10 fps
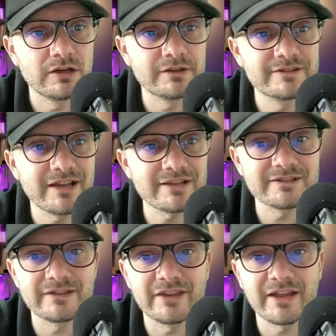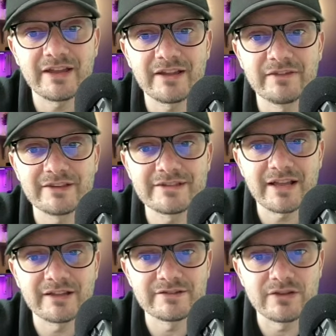test the
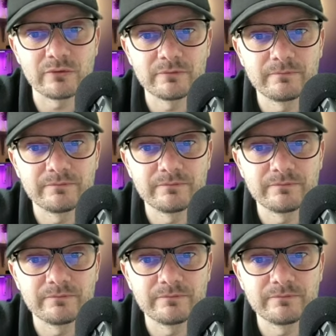second zone.